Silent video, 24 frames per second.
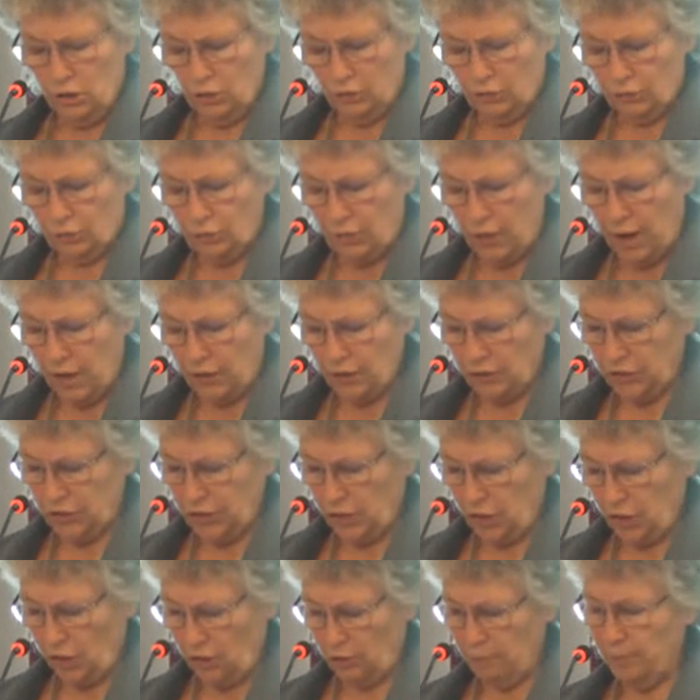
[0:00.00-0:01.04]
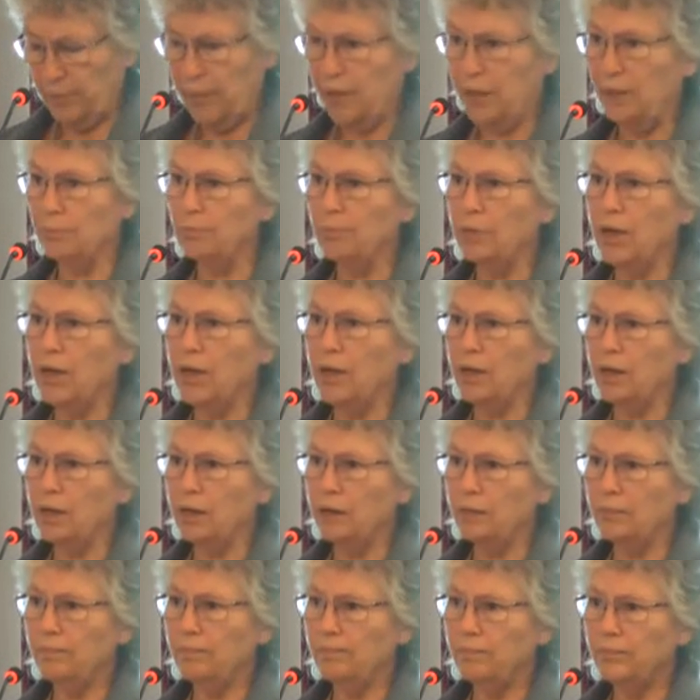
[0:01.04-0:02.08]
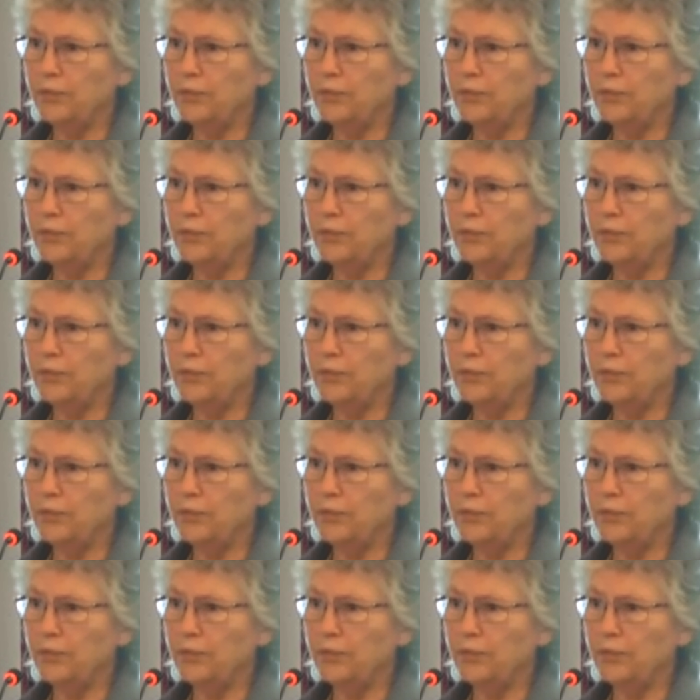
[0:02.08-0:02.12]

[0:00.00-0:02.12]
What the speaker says: throughout the Ottoman Empire,